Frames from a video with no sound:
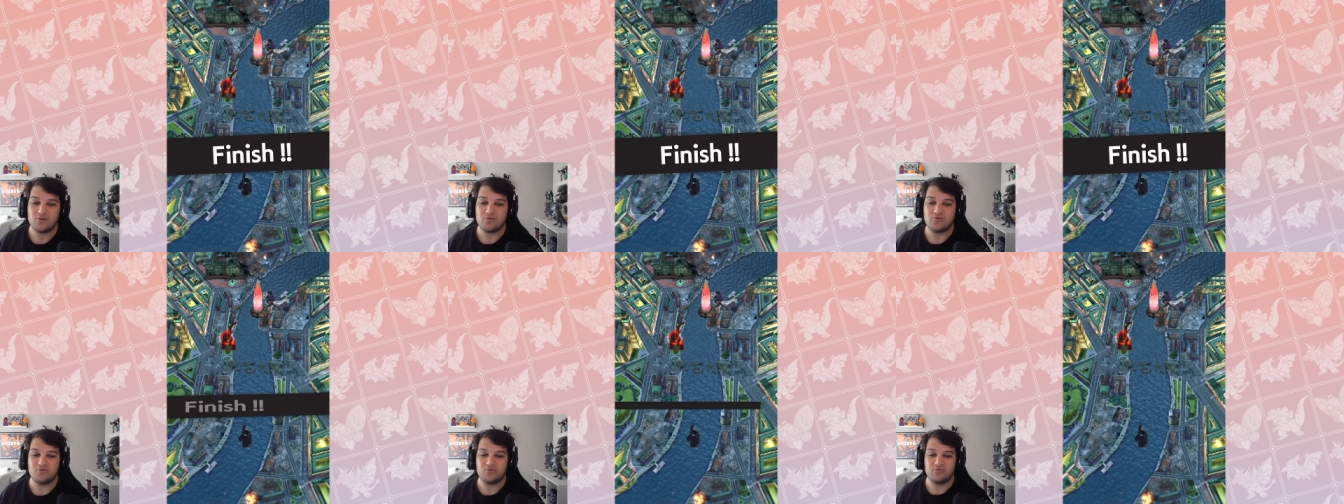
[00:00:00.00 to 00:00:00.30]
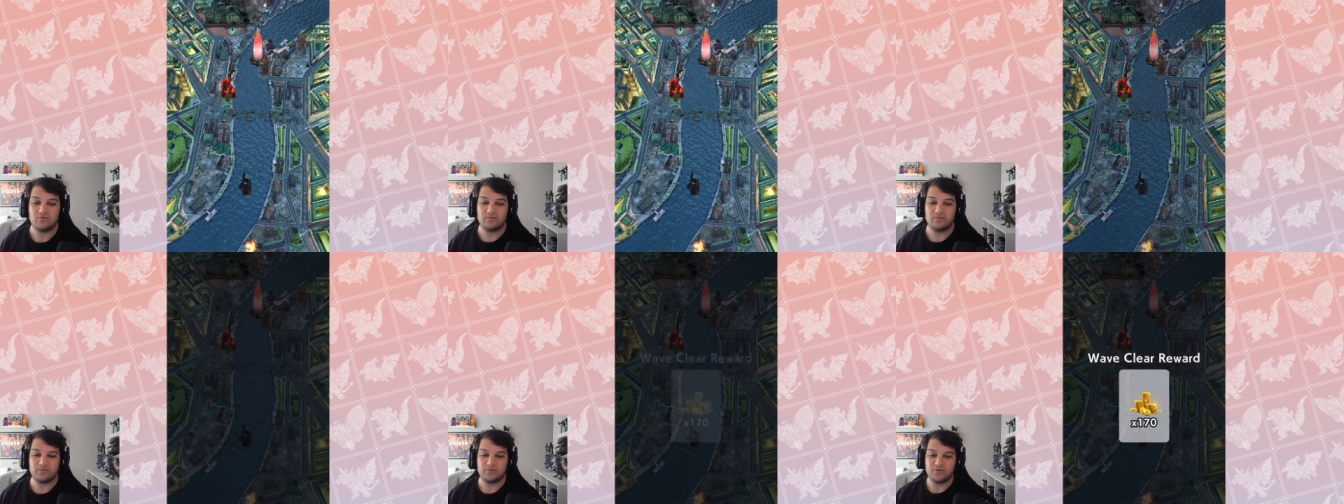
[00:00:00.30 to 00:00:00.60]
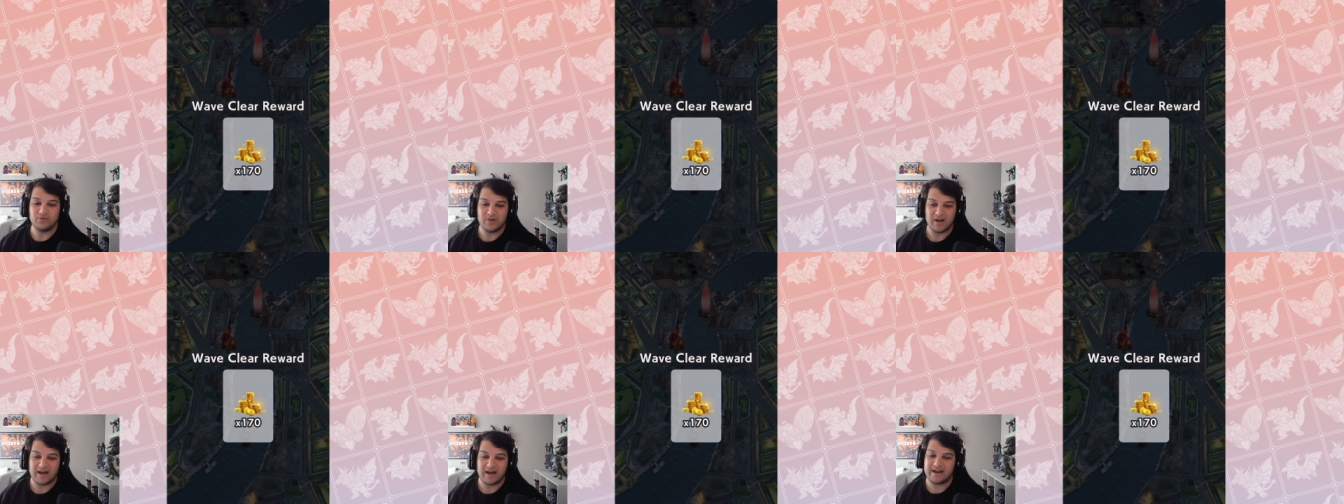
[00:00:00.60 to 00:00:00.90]
who
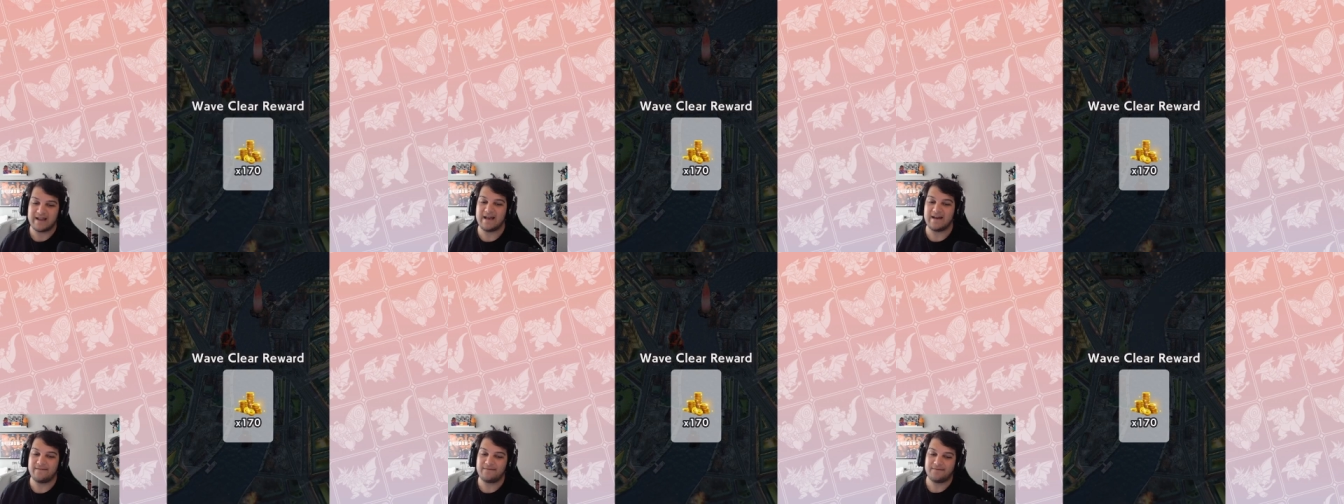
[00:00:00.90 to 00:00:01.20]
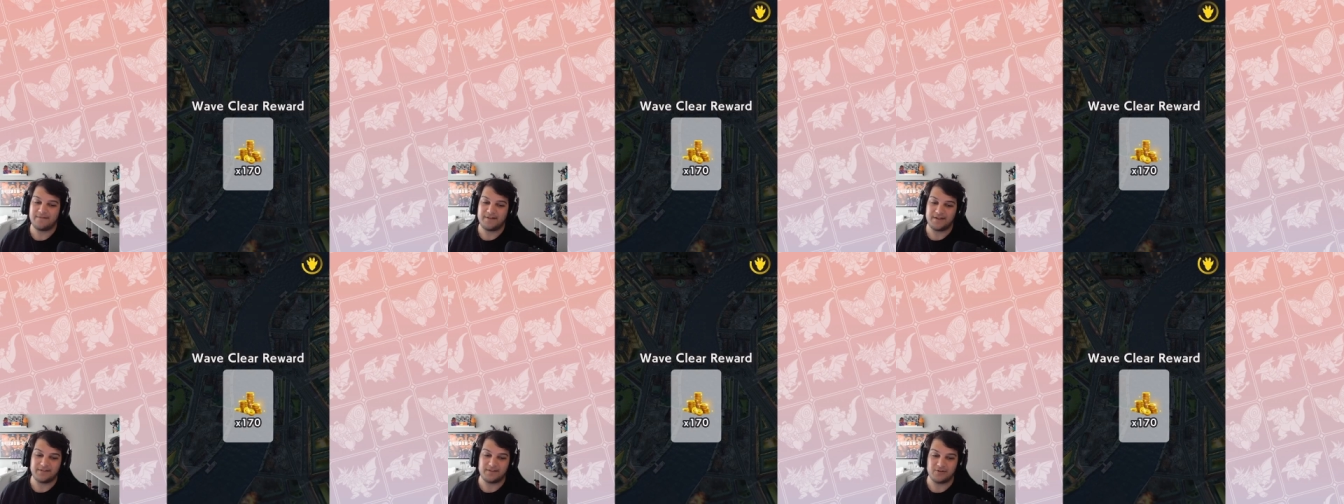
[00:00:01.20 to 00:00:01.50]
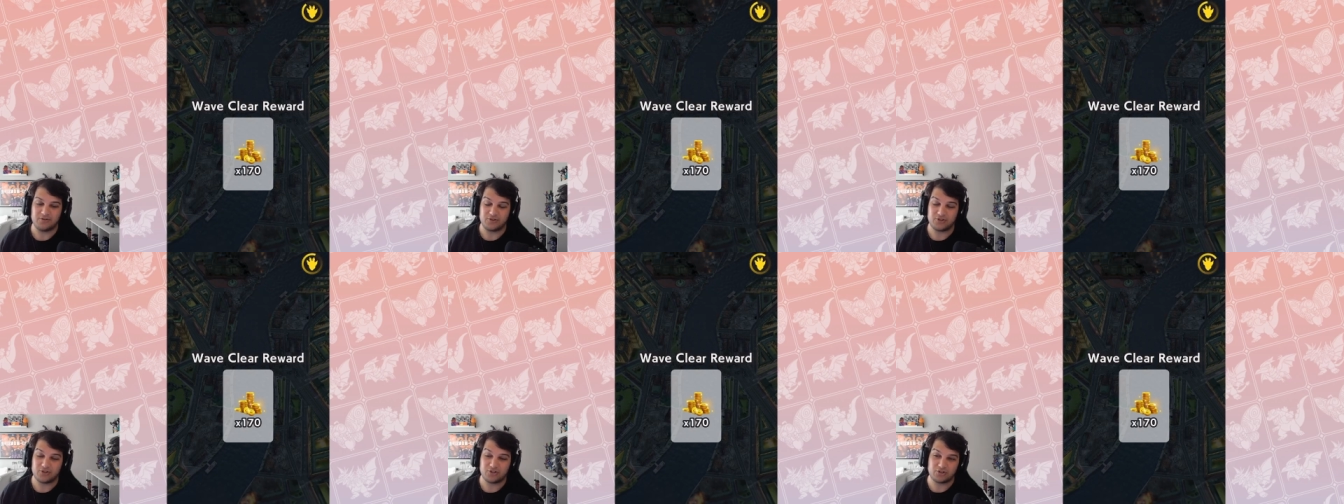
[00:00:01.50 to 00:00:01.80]
do not have like
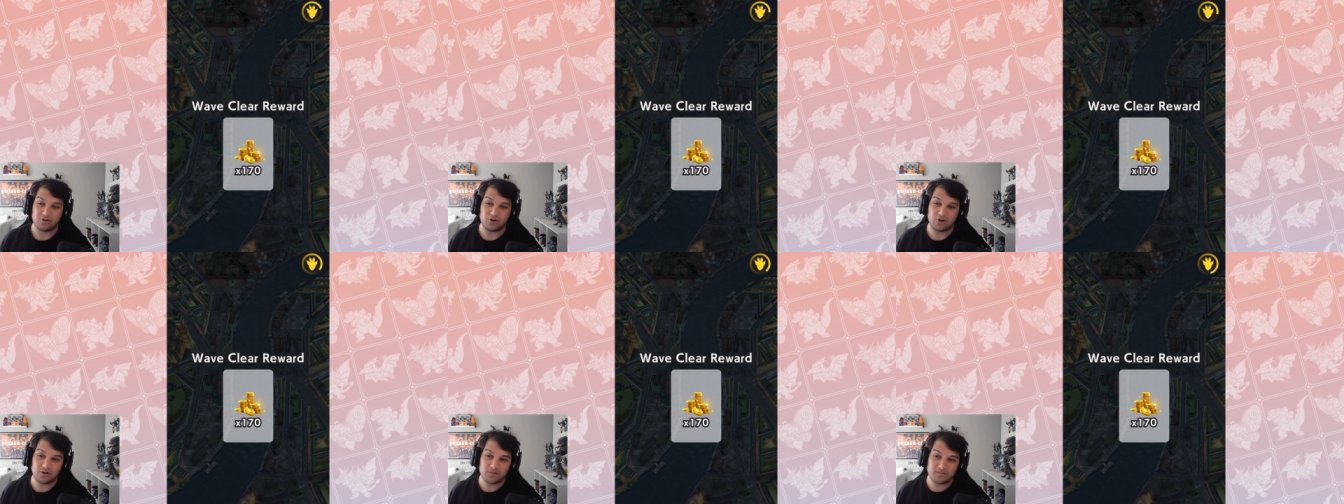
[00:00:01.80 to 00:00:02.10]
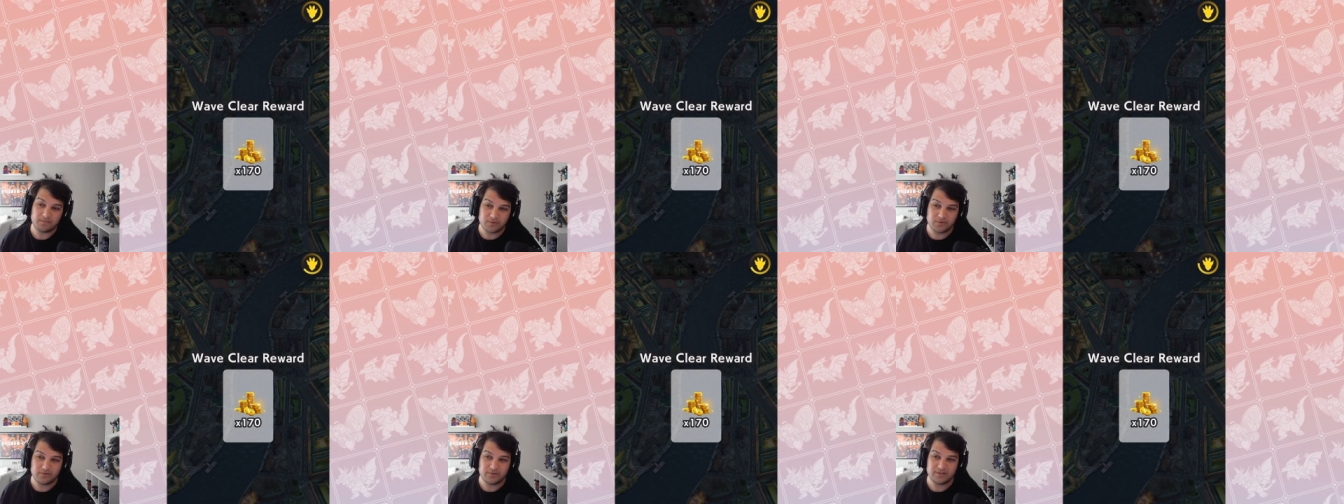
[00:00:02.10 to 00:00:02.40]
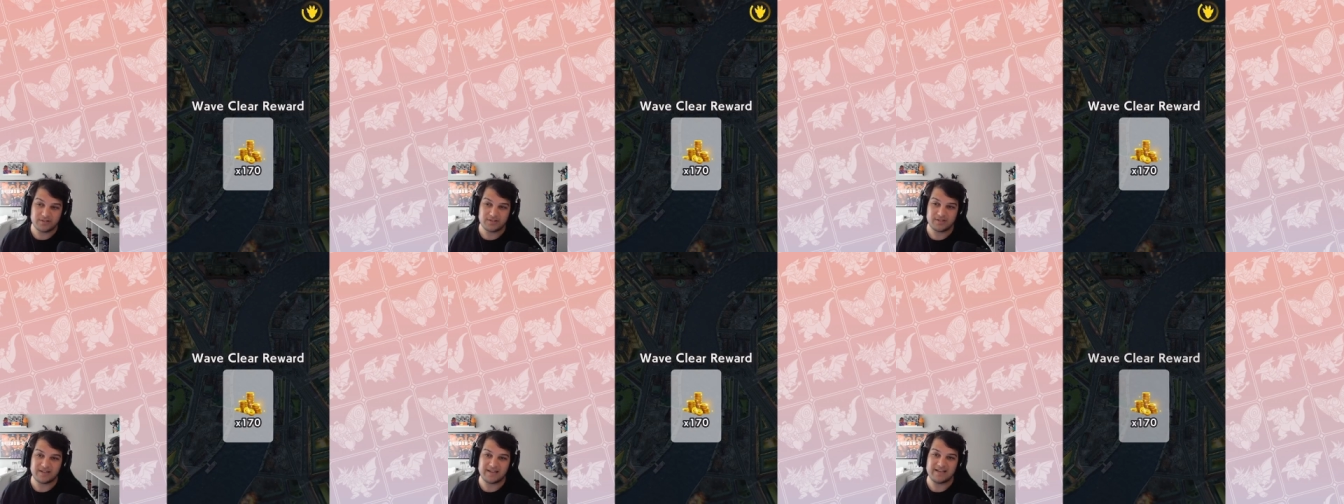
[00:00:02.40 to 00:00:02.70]
their star
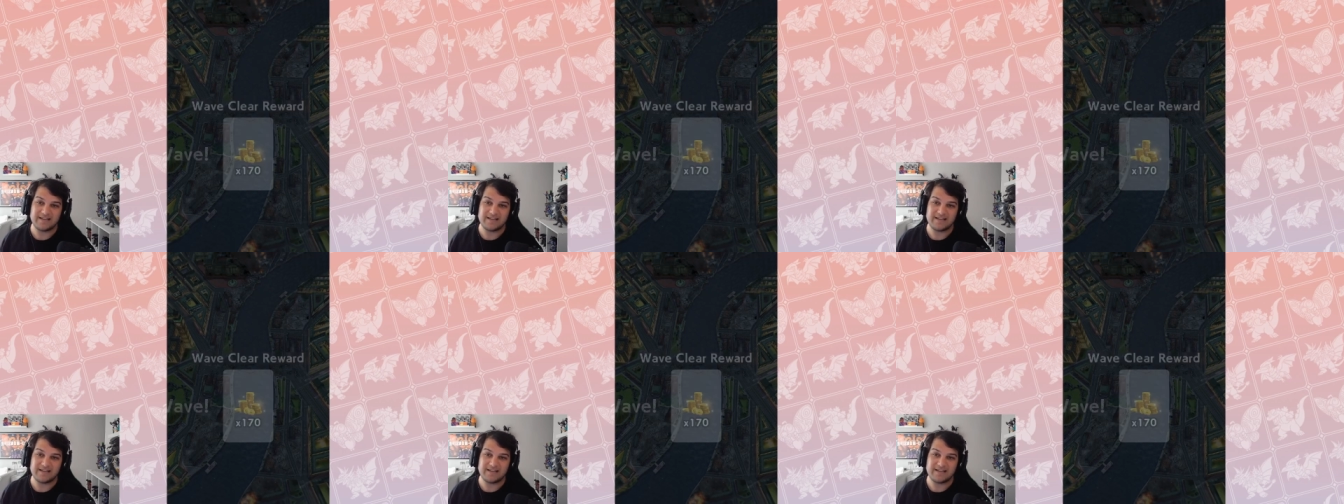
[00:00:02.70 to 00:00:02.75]
boosts